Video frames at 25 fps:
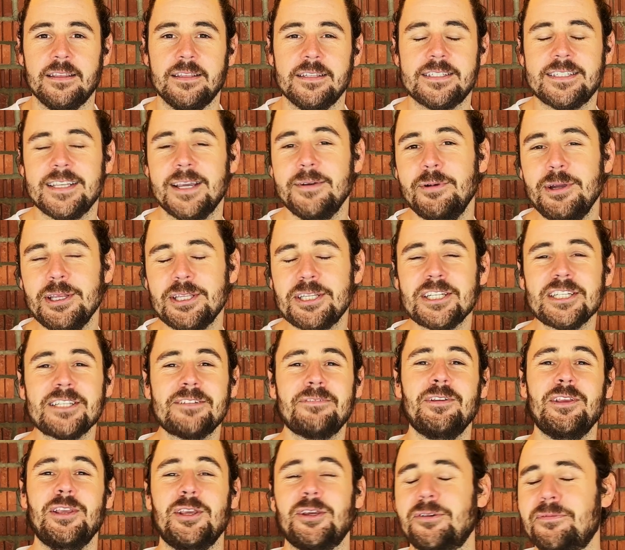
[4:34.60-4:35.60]
So which is
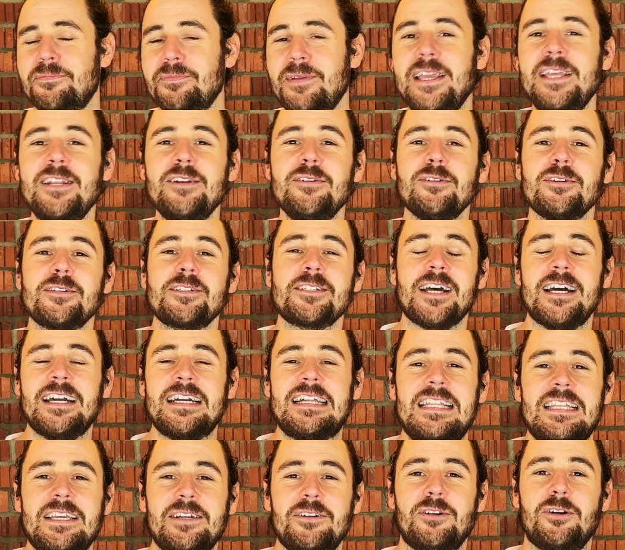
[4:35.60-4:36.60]
for you, indoor
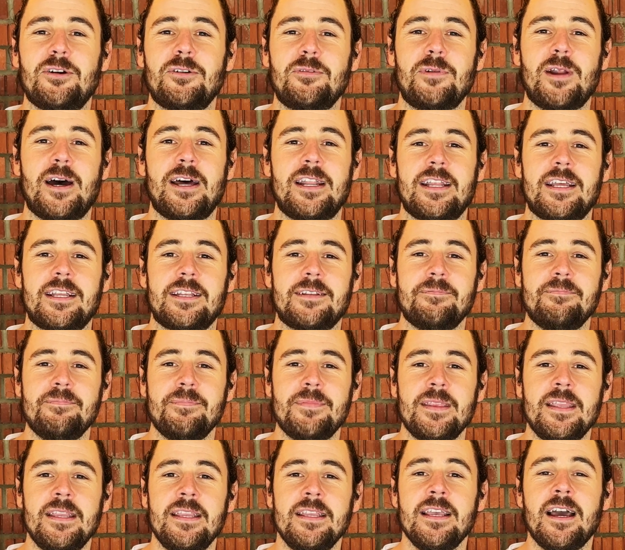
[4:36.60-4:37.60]
cycling or running?
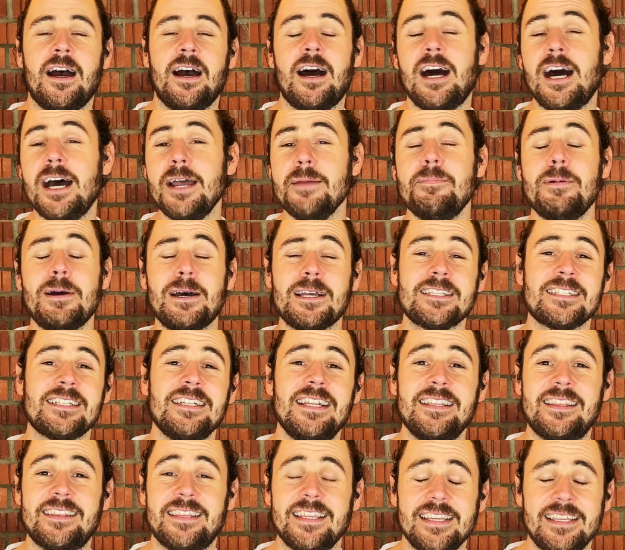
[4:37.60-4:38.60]
I
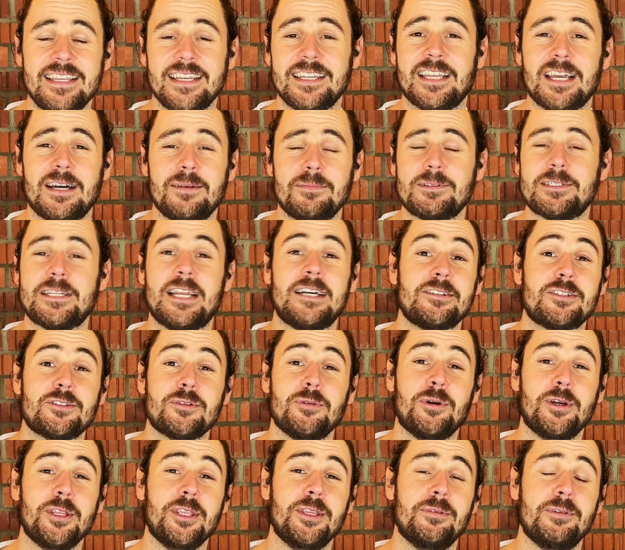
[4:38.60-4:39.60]
personally think it comes down to
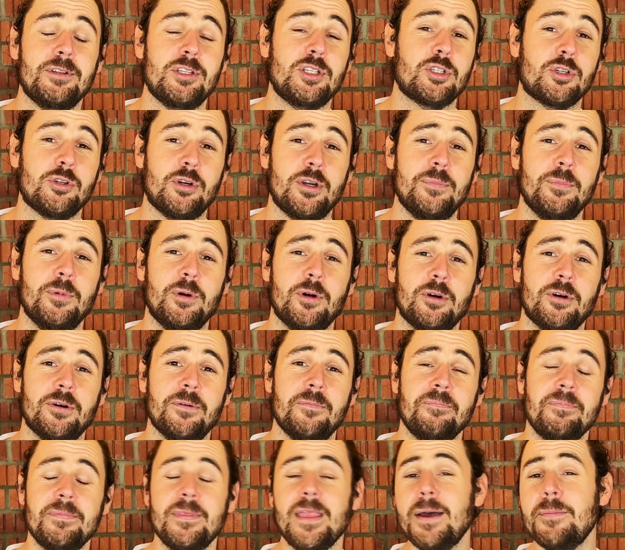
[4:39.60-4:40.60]
what you enjoy more.
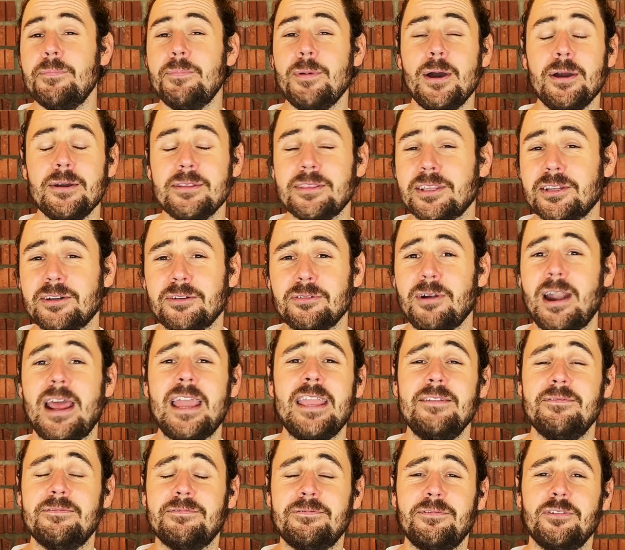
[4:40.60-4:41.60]
They're both
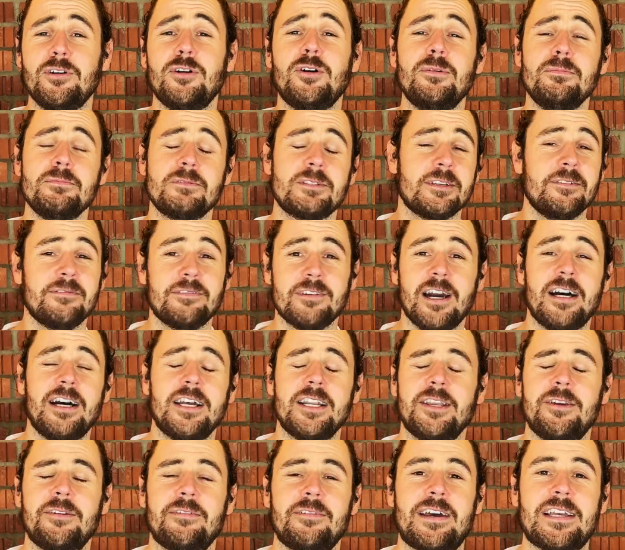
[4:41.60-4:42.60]
great forms of
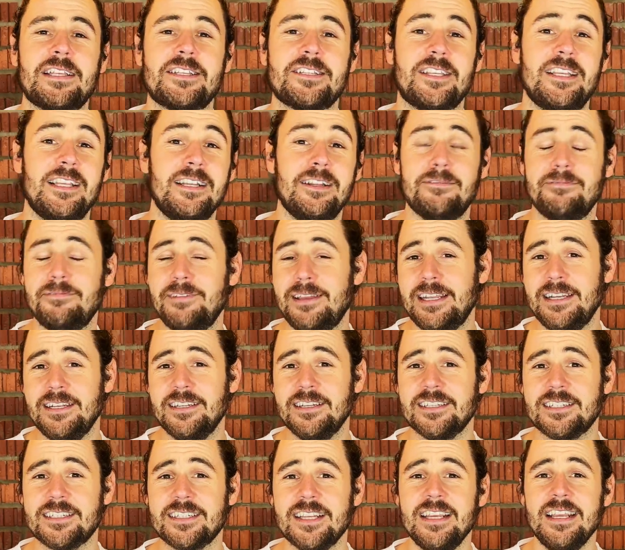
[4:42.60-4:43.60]
cardiovascular fitness,